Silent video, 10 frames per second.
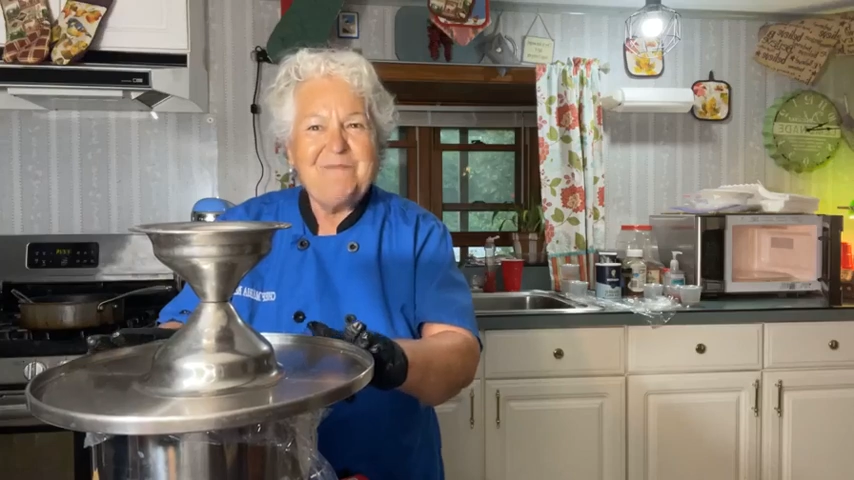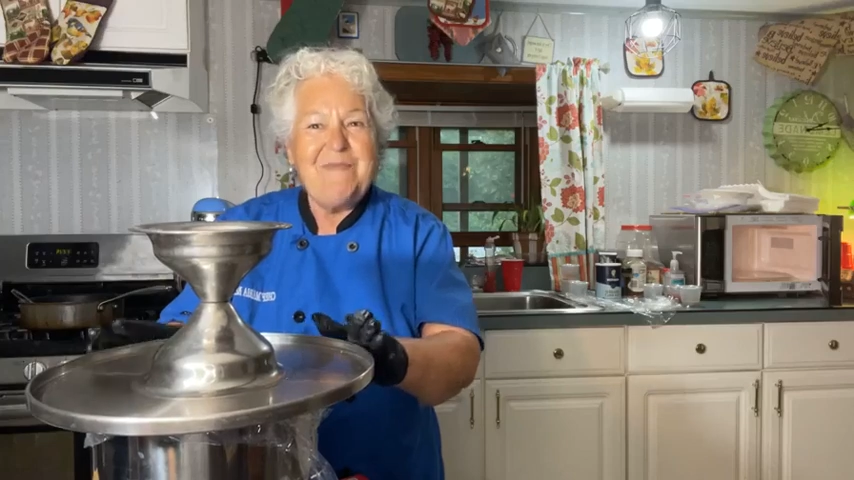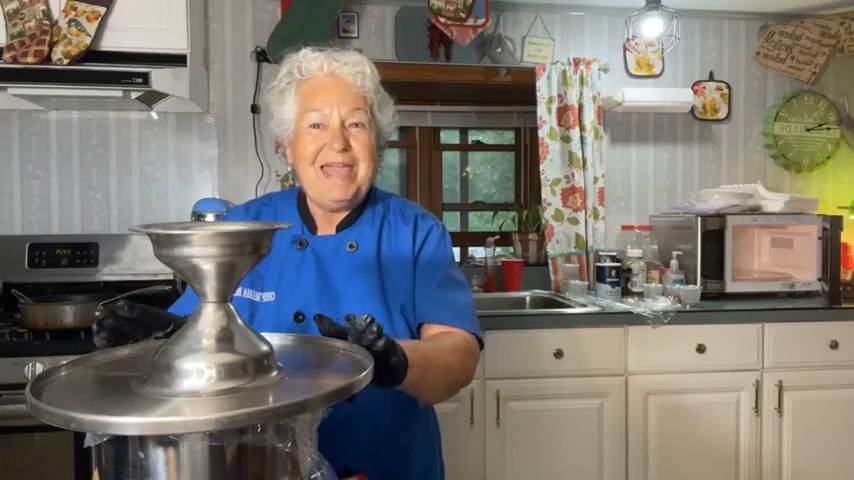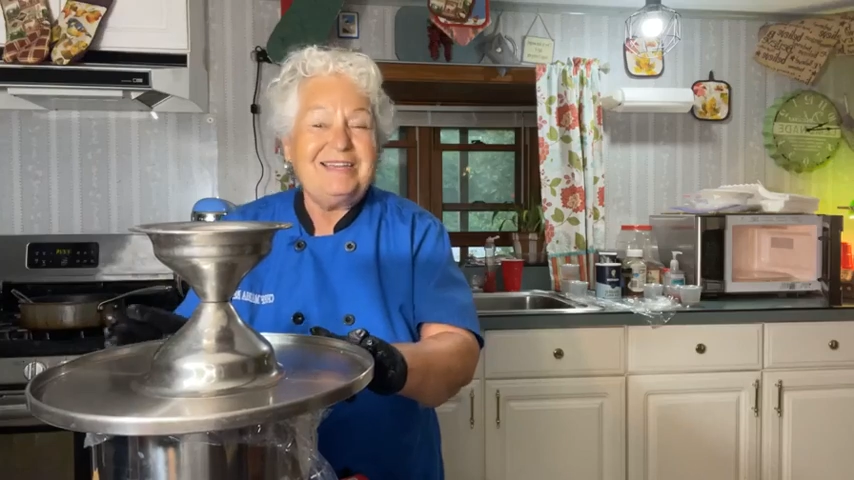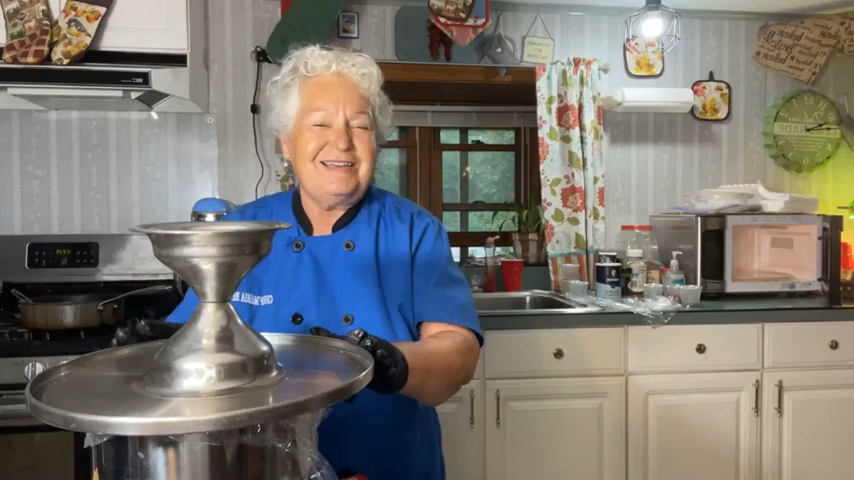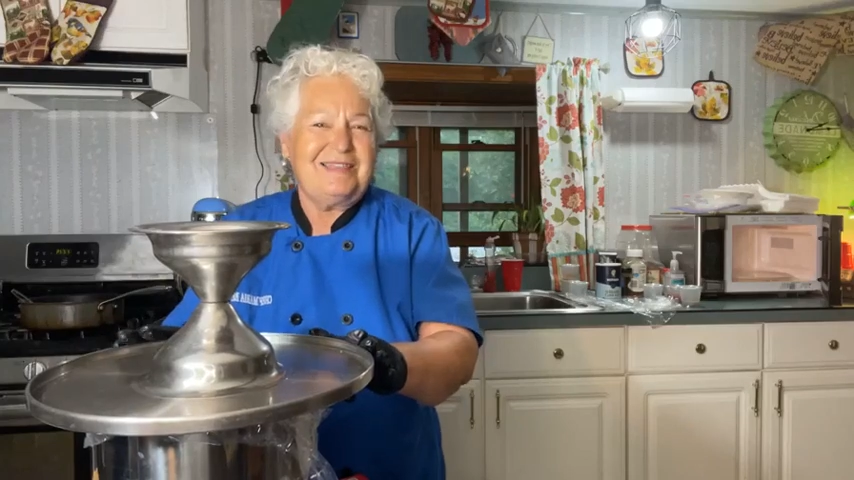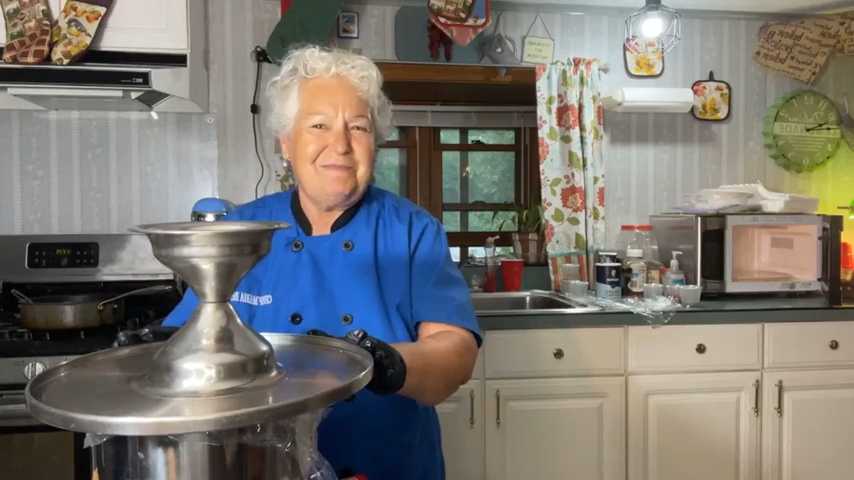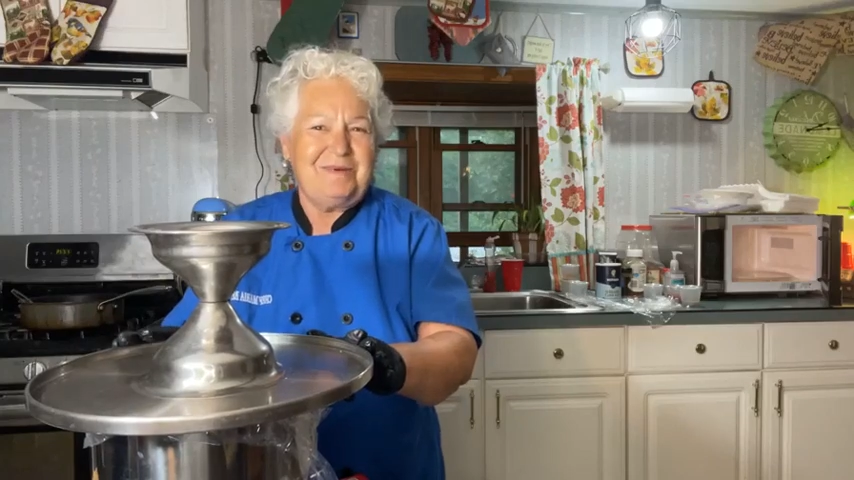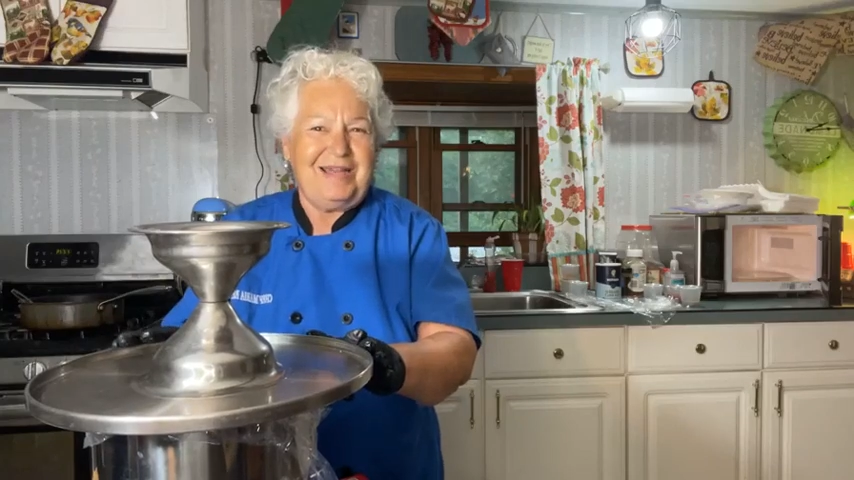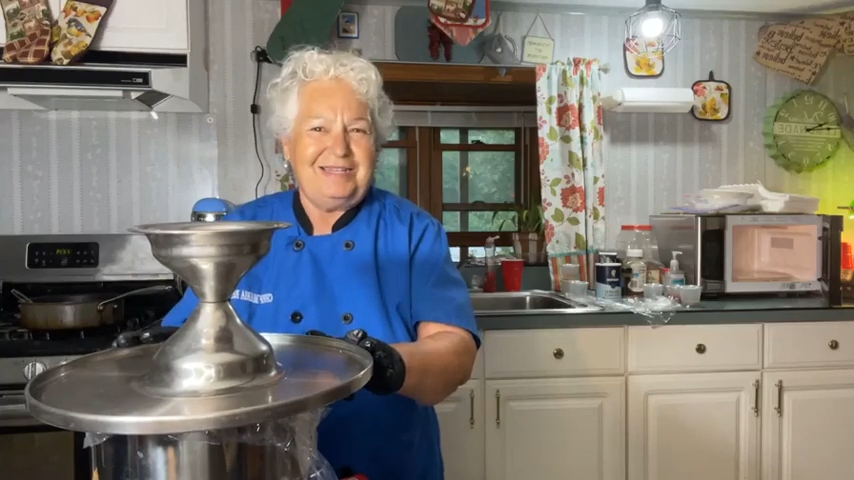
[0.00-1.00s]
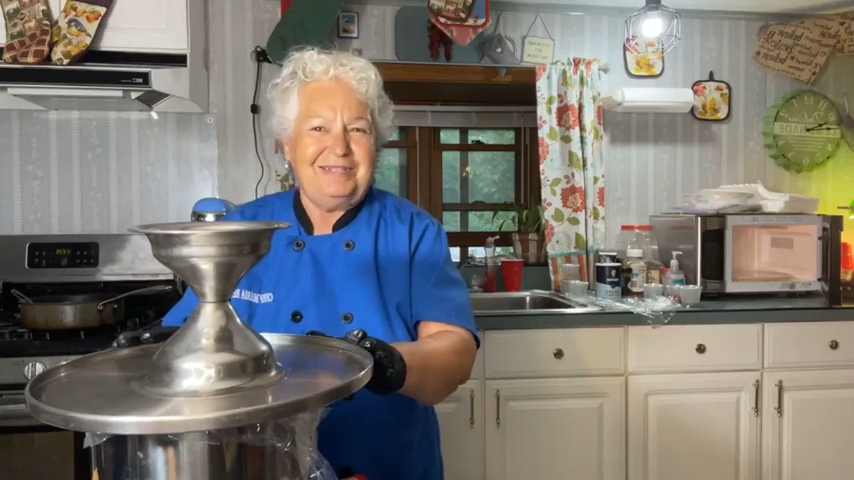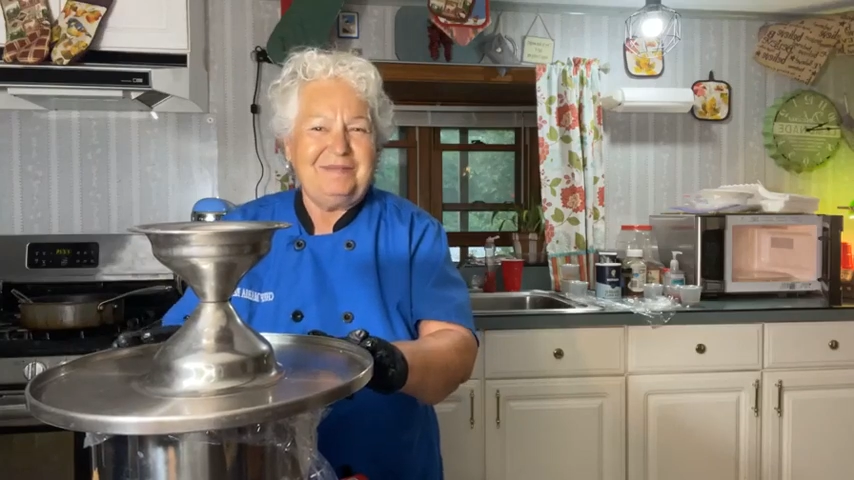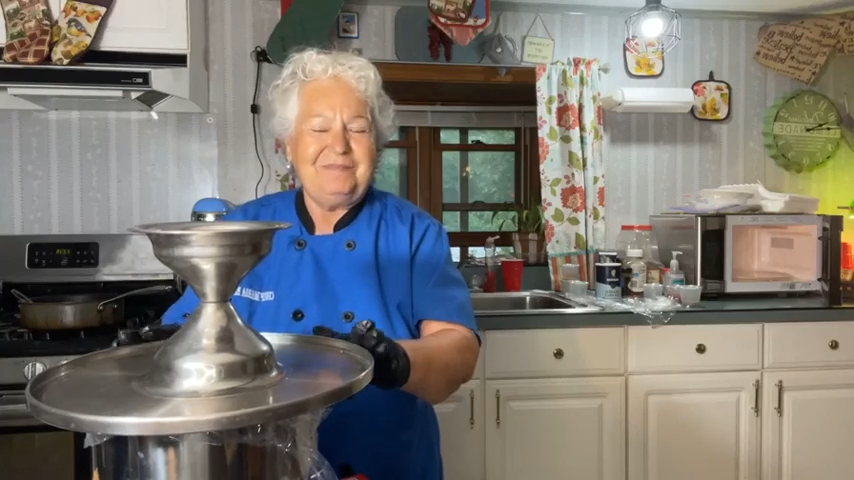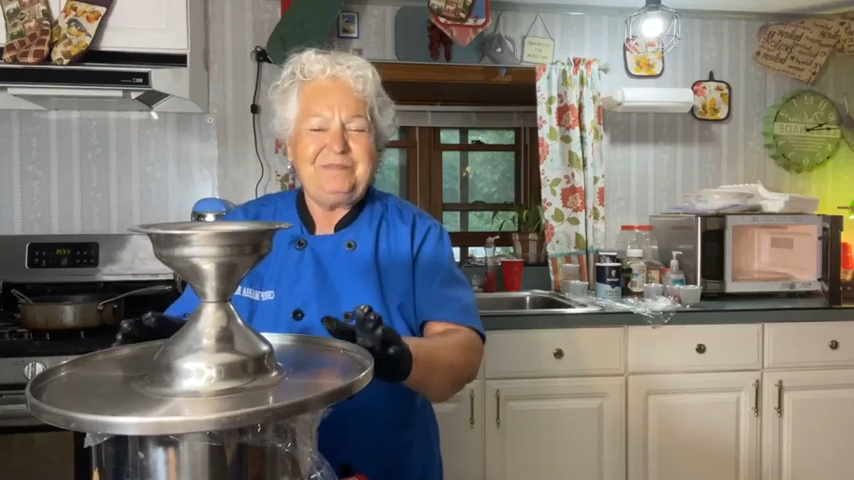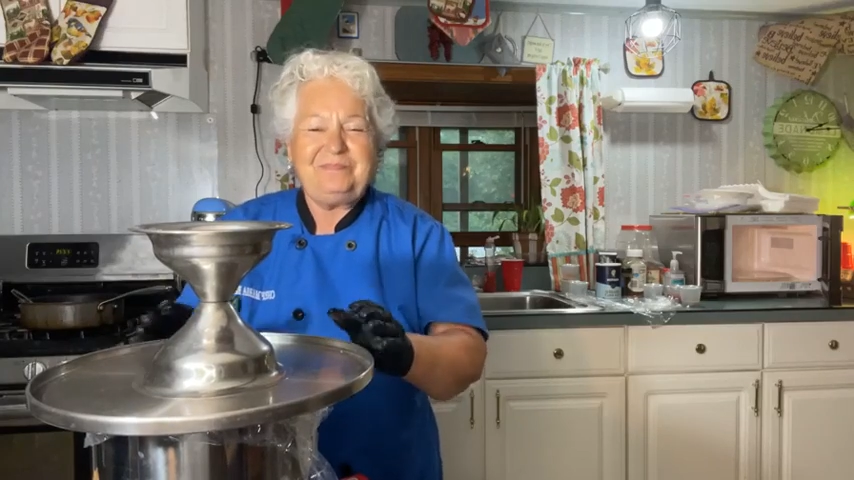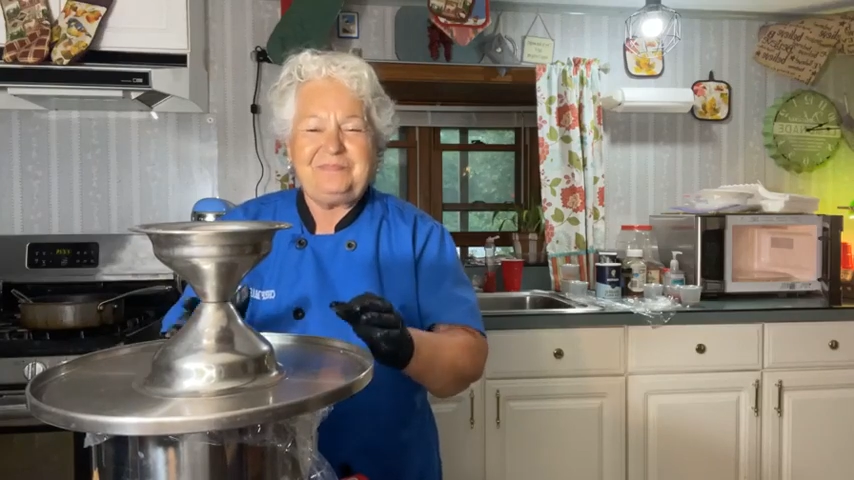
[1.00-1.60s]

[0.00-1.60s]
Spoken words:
making the bread.